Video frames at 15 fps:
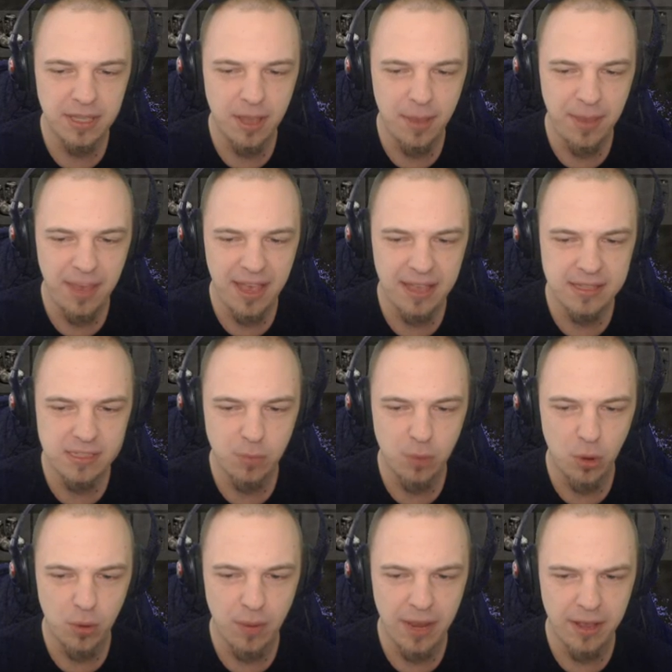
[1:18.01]
it up, add some
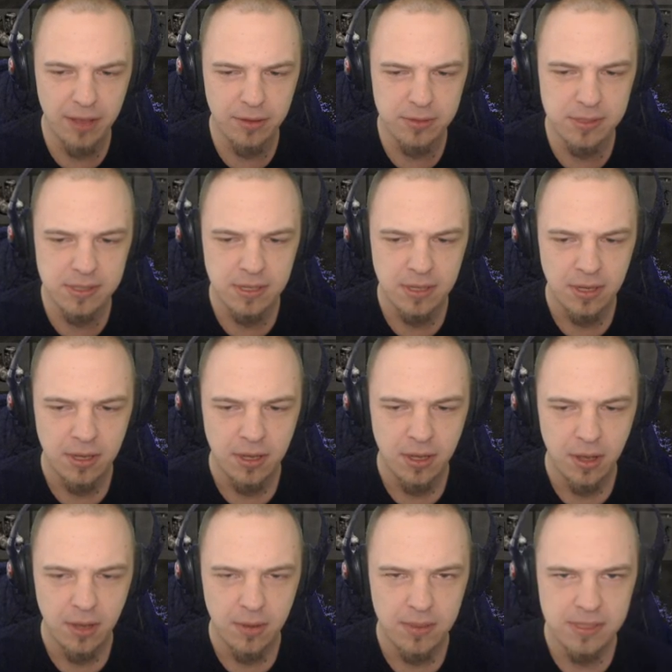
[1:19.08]
more rounds.
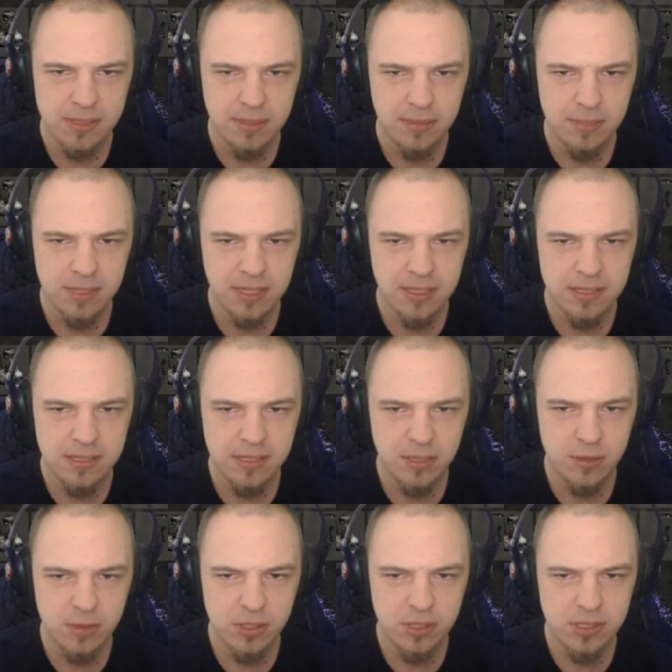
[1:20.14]
Oh, it seems that it's
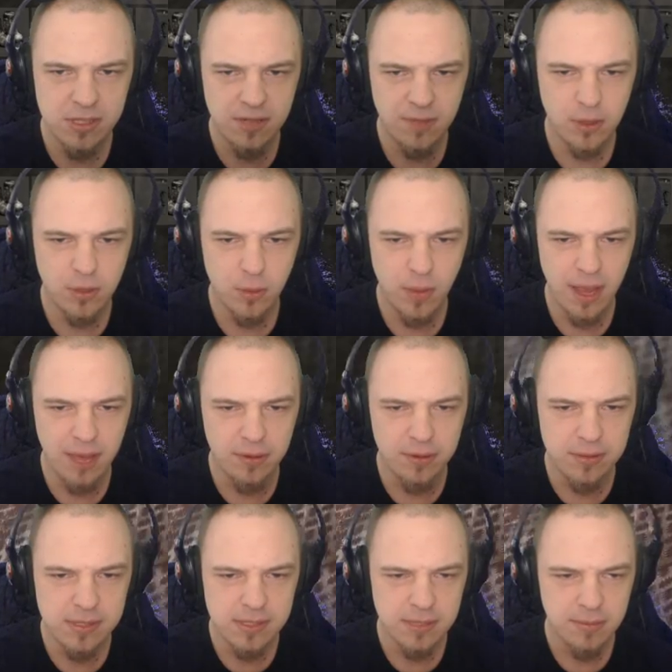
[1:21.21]
used just a few
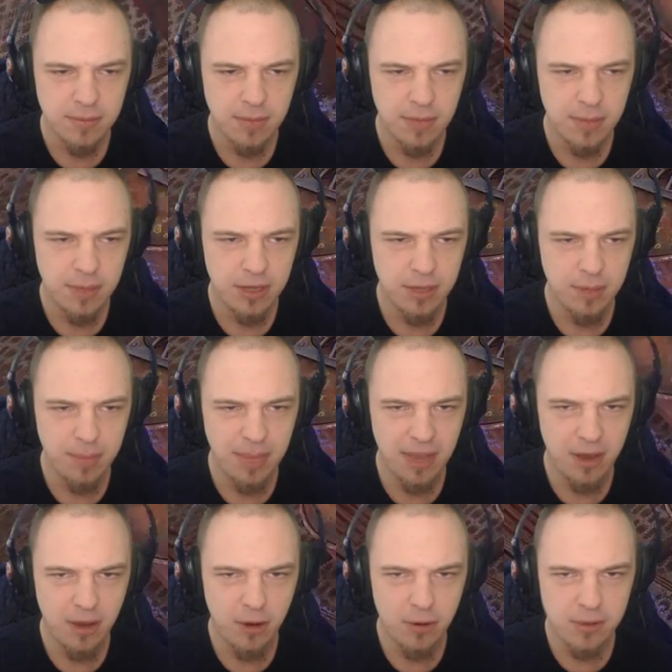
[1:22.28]
rounds. Maybe on a
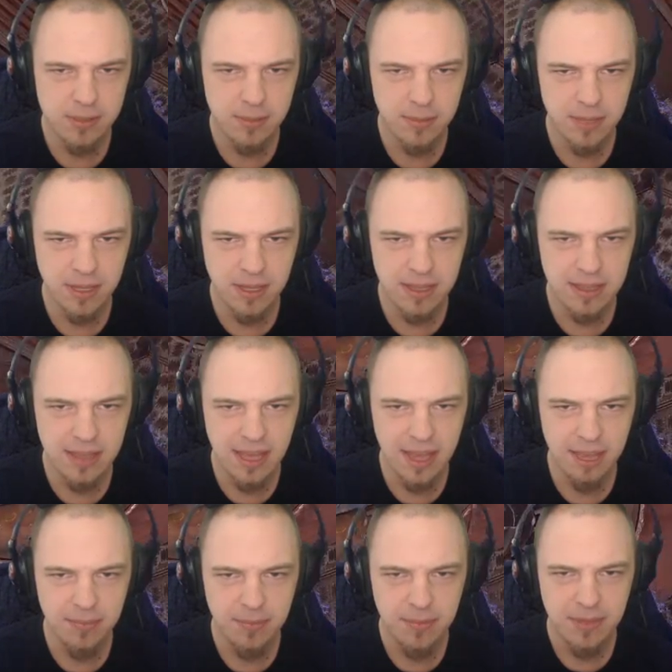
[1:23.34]
bear or something like
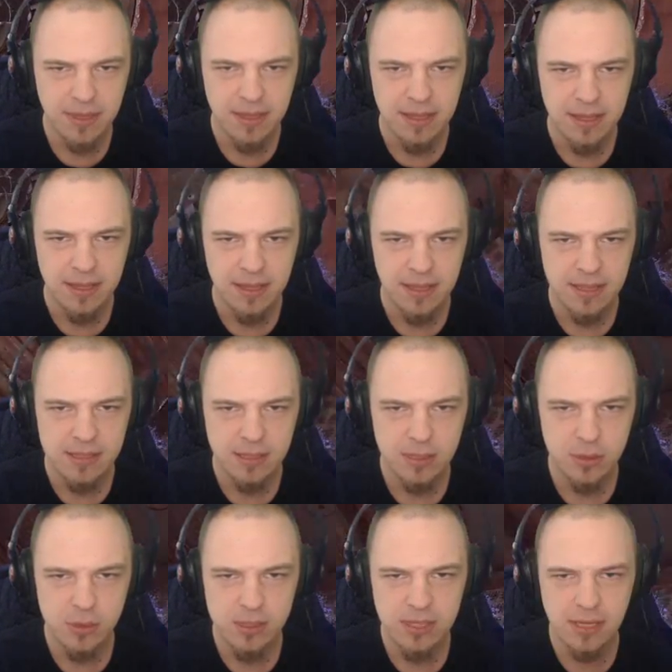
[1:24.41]
that. That's
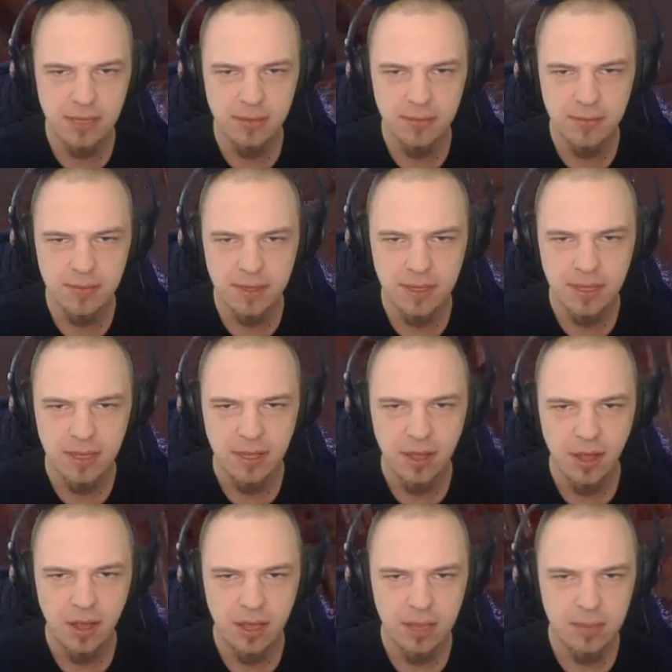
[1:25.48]
interesting.
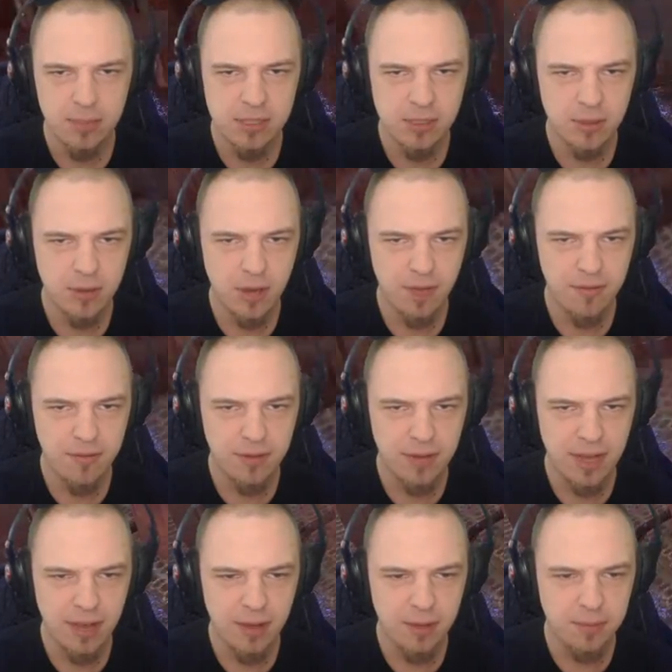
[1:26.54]
I'll keep it turned off for
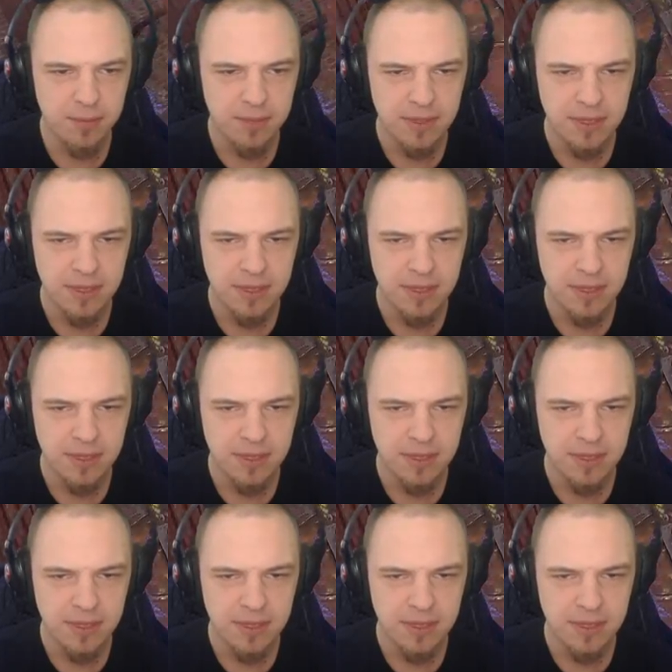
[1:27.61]
now.